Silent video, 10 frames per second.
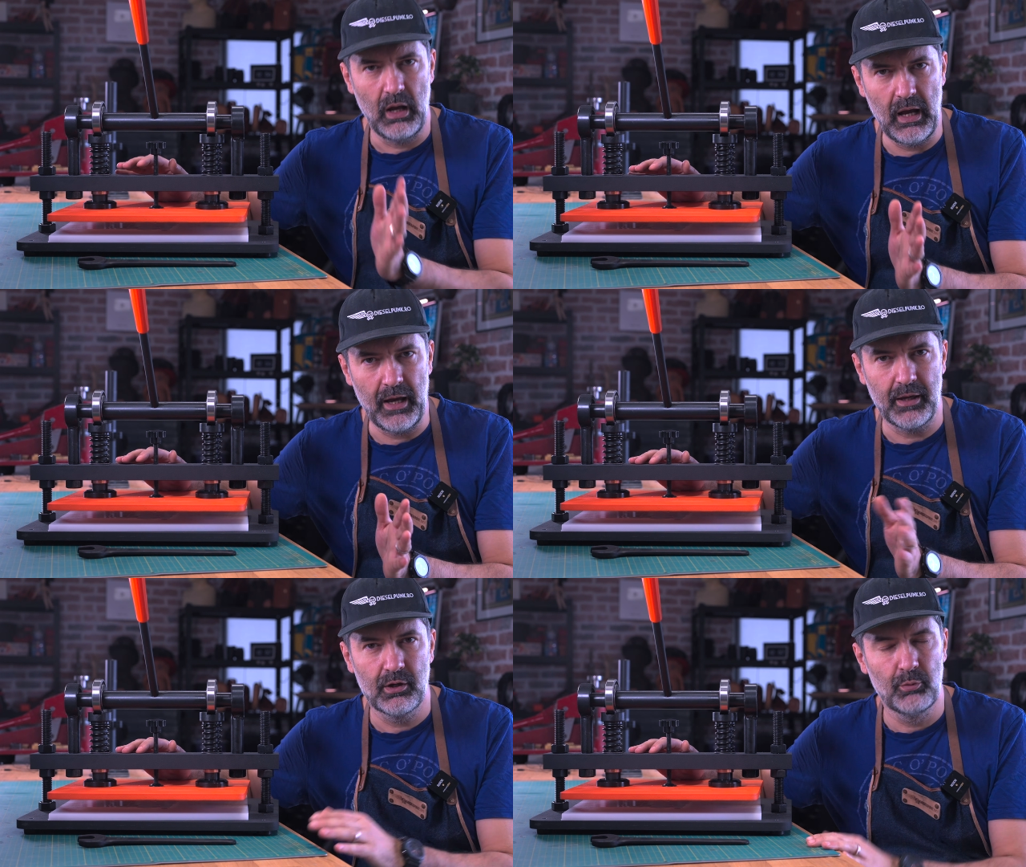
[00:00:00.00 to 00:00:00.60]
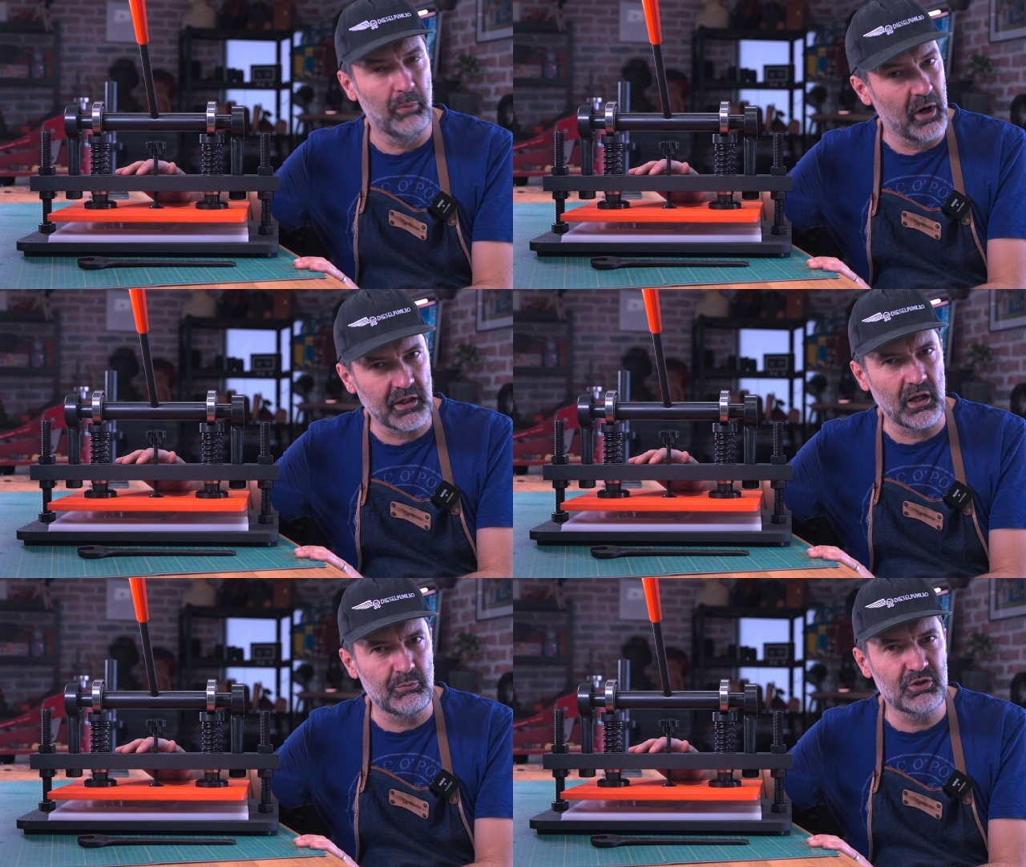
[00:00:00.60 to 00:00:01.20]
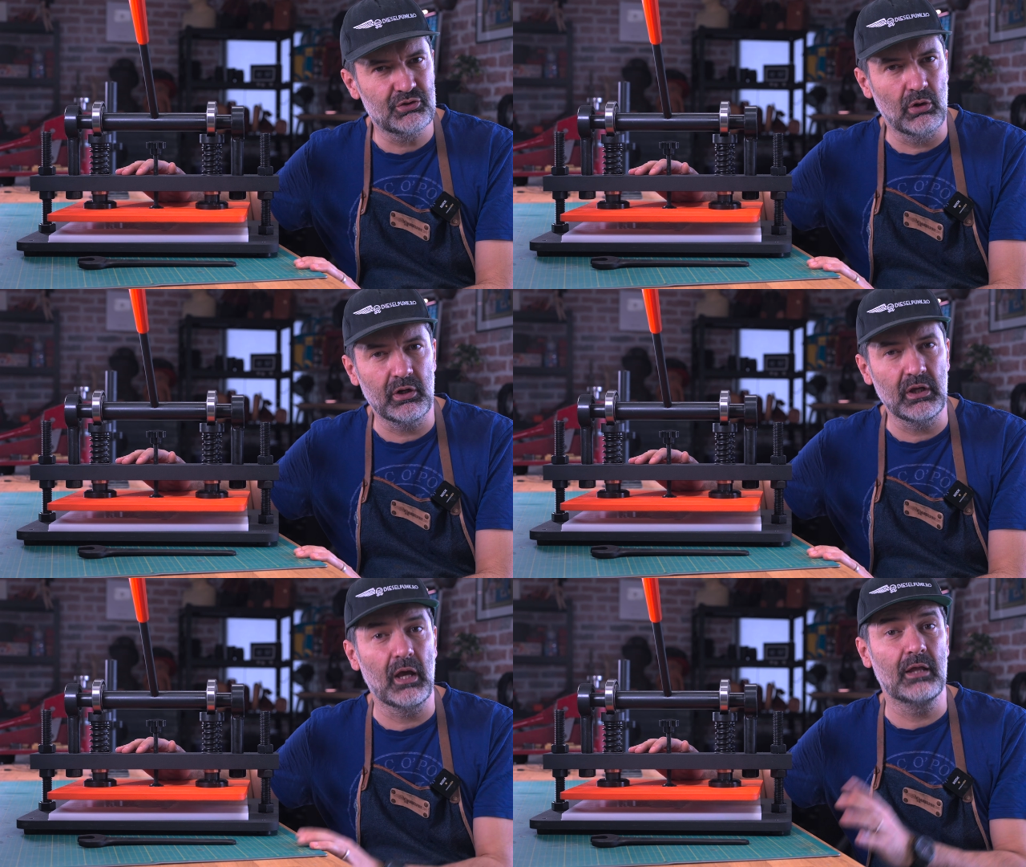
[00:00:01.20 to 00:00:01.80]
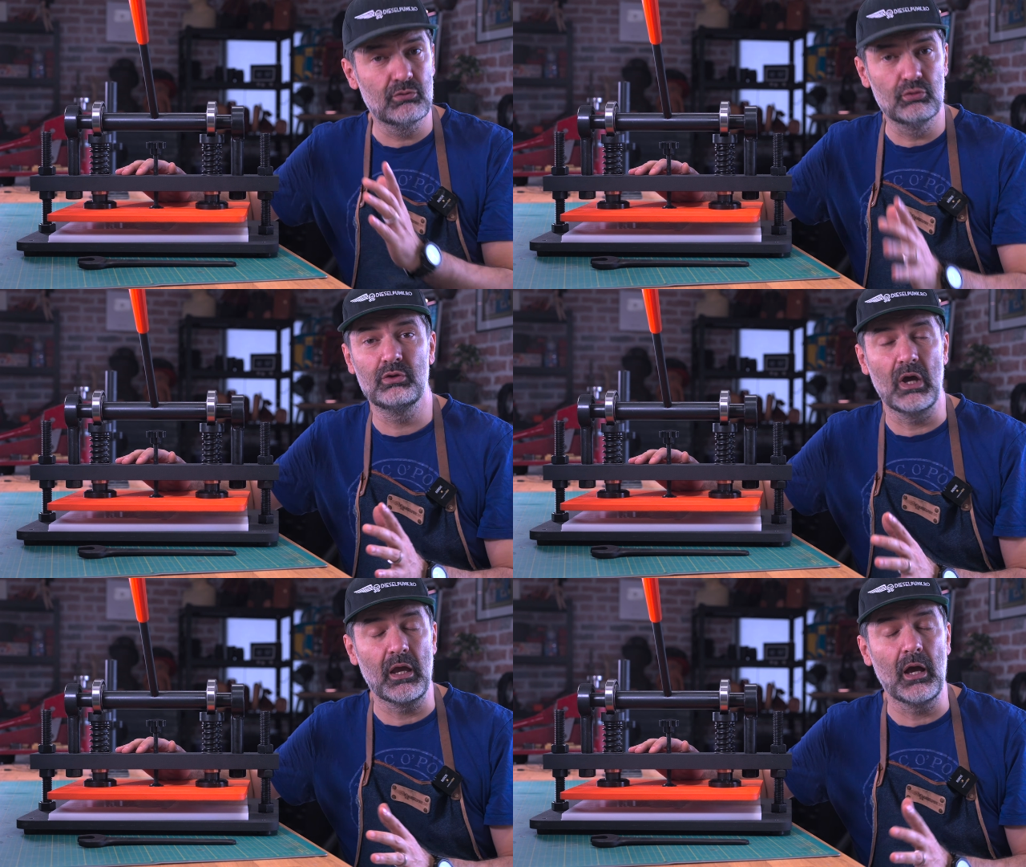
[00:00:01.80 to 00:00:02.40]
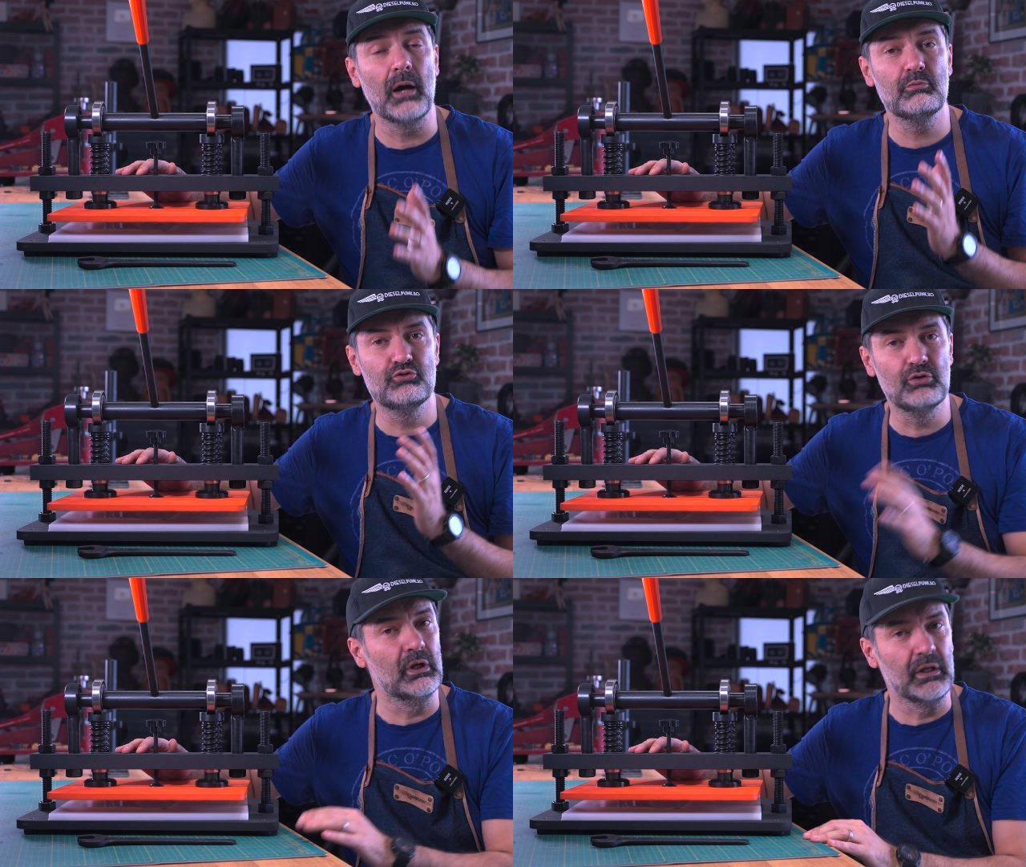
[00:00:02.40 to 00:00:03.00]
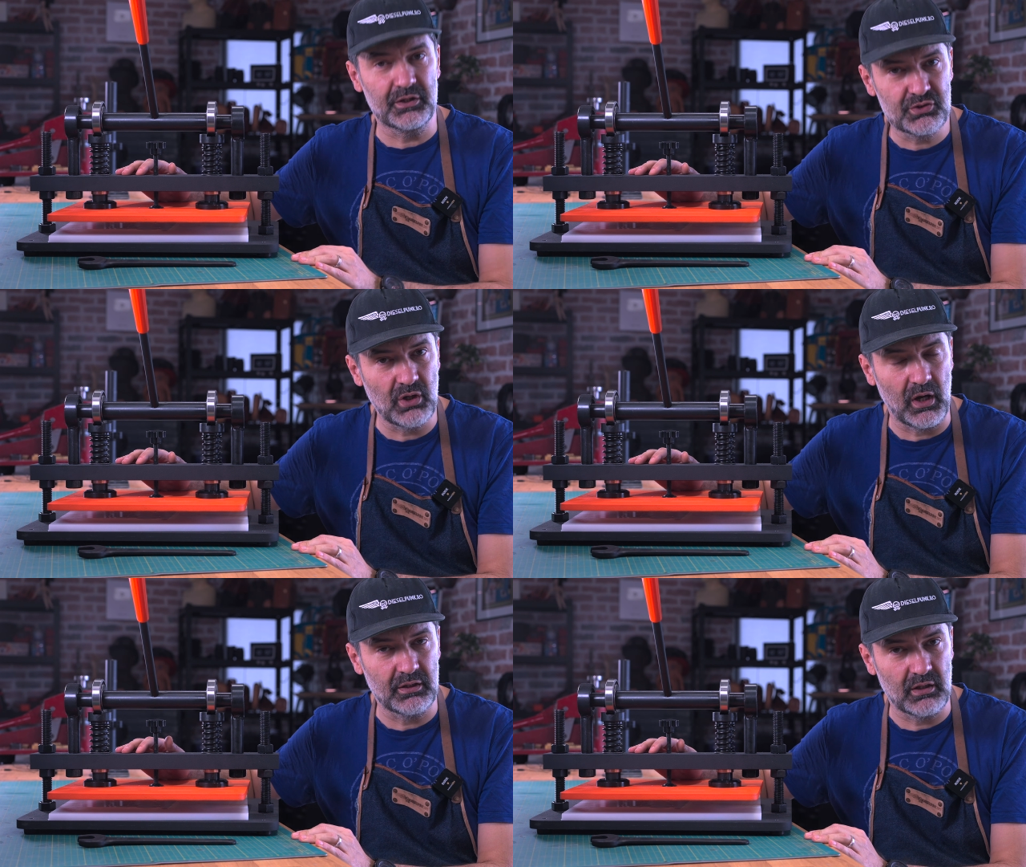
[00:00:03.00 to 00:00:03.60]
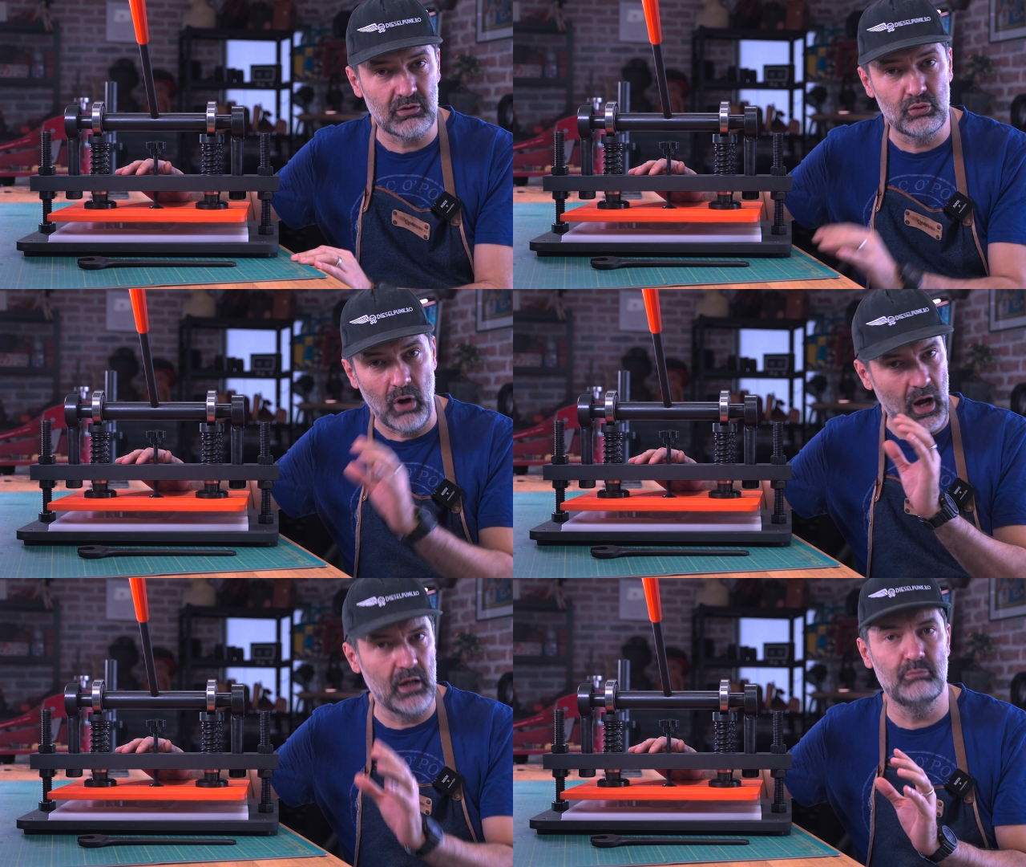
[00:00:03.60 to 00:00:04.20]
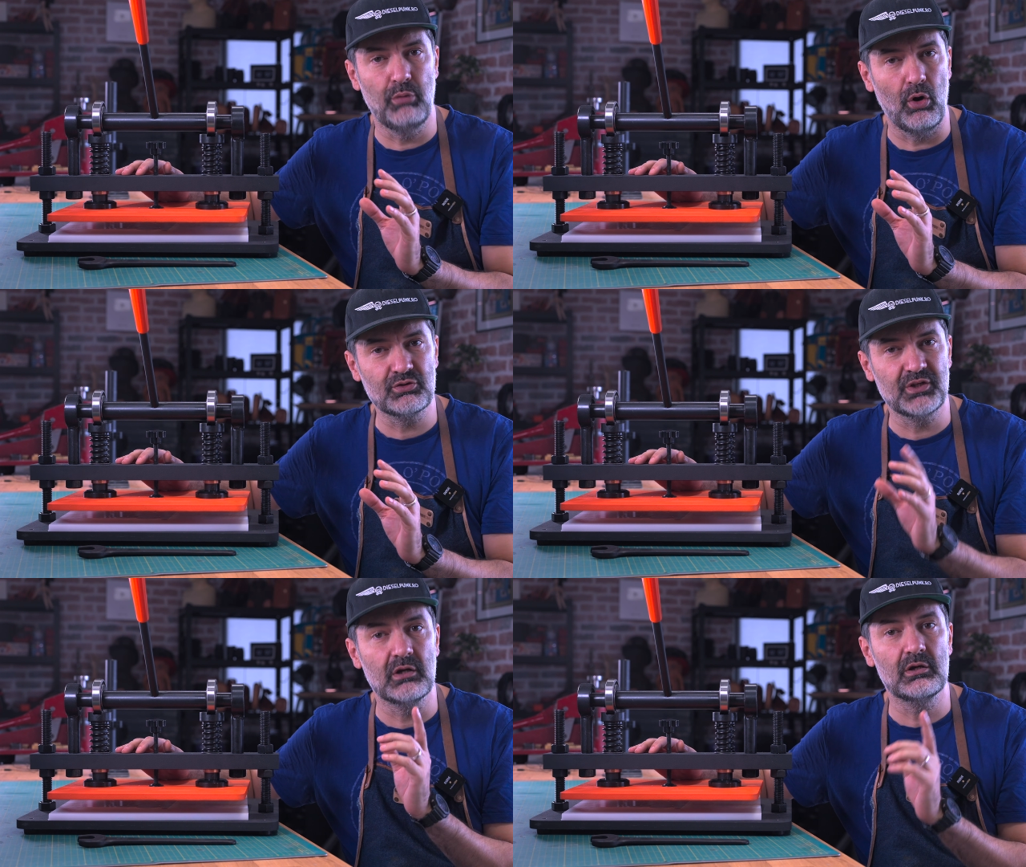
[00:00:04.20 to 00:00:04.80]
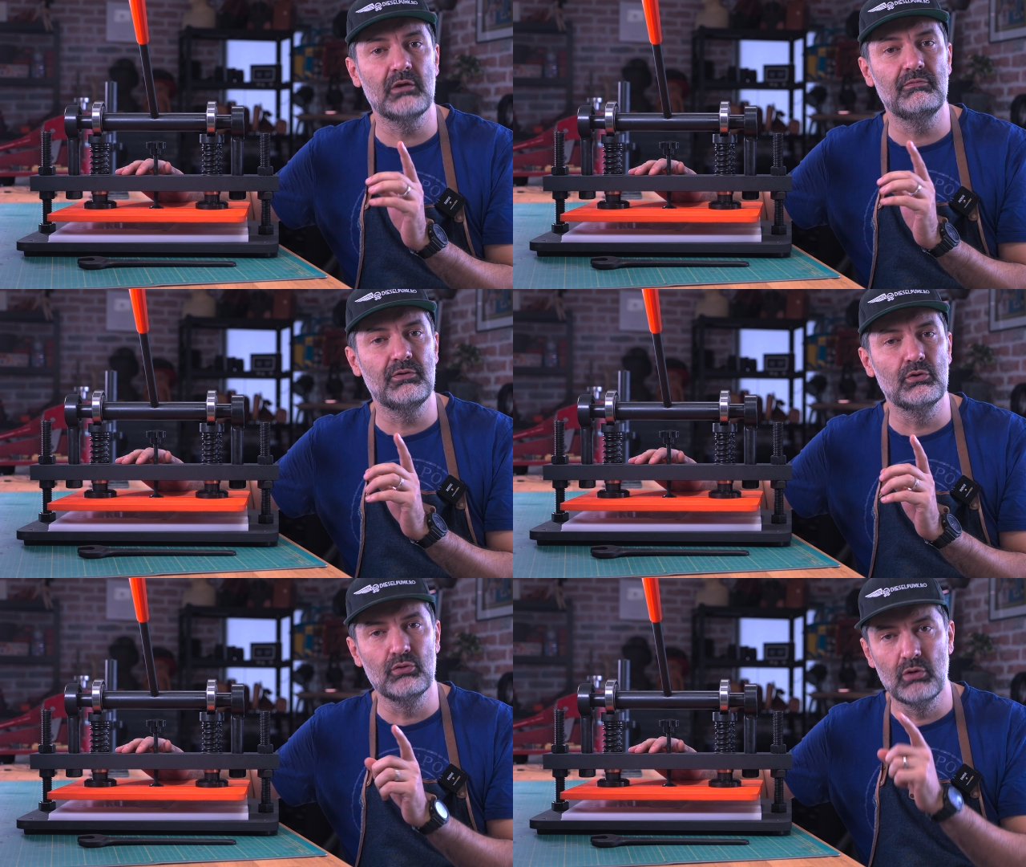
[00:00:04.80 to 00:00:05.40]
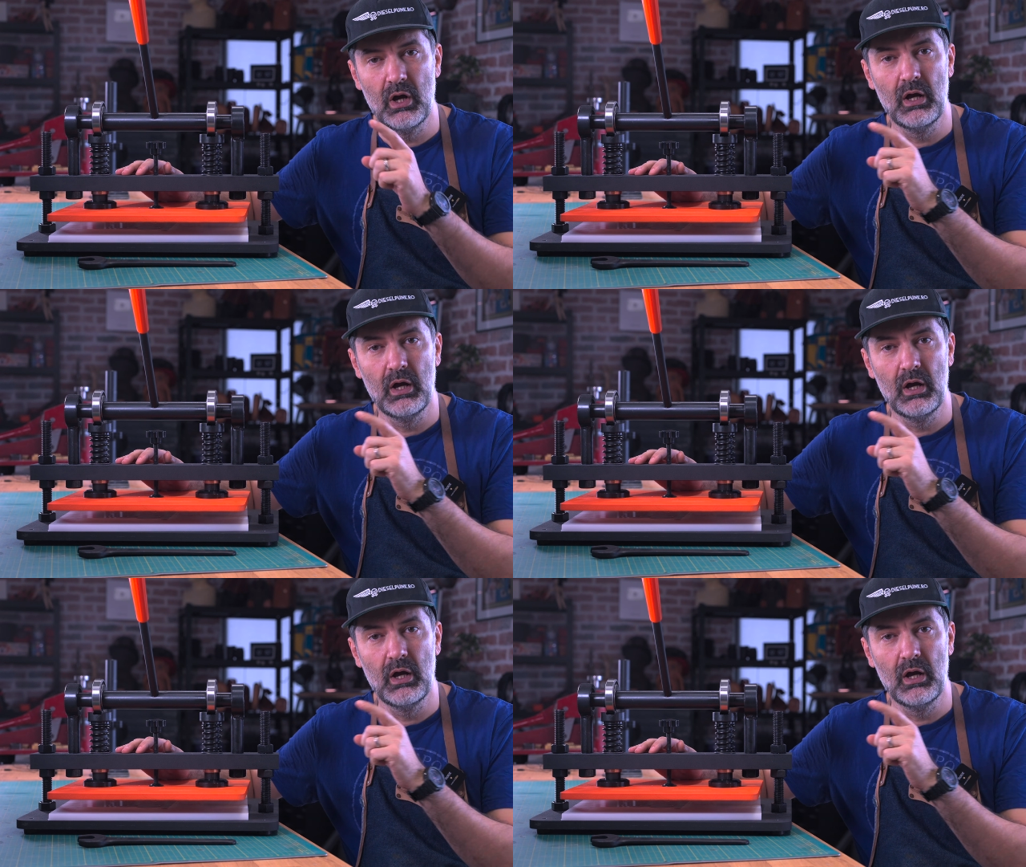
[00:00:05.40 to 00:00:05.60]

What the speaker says: Hi, my name is Tony and today I'm really excited to unbox and review